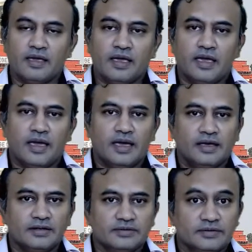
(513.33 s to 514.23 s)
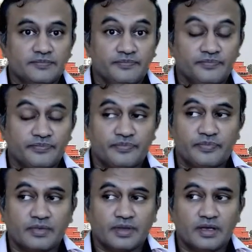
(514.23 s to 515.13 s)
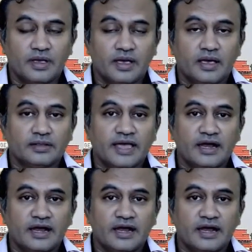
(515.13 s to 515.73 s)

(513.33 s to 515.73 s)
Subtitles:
and the head